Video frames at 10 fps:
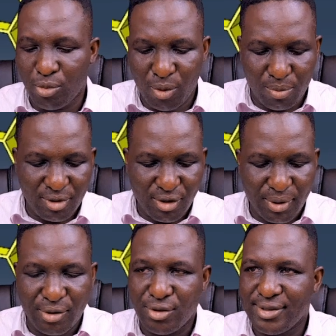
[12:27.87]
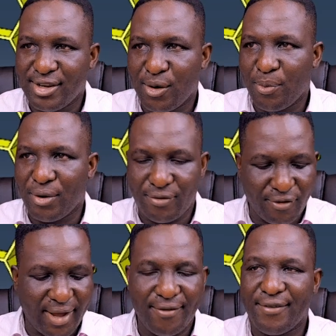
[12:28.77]
one, so we could do zero point
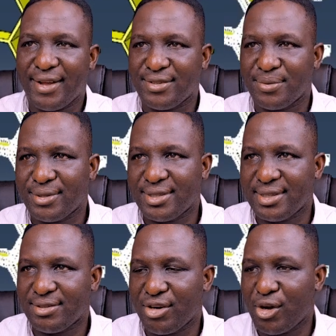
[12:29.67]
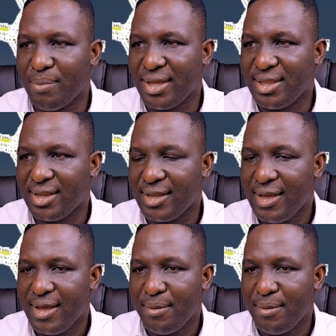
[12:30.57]
five, that's what's recommending.